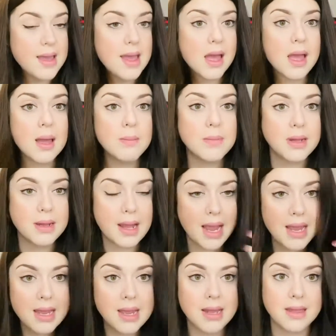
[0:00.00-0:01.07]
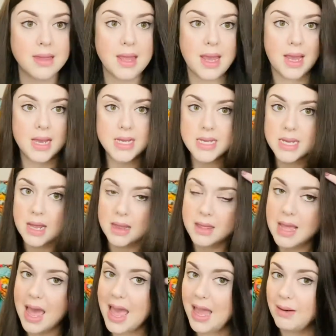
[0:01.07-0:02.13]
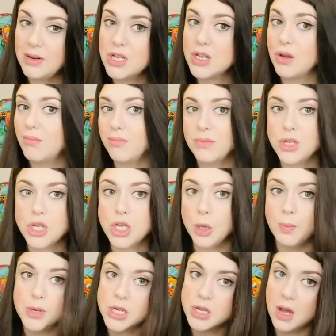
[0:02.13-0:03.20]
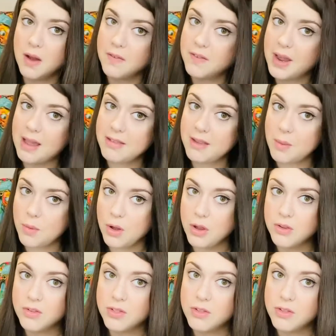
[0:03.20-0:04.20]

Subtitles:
I'm liking this. The hair is super soft as it was.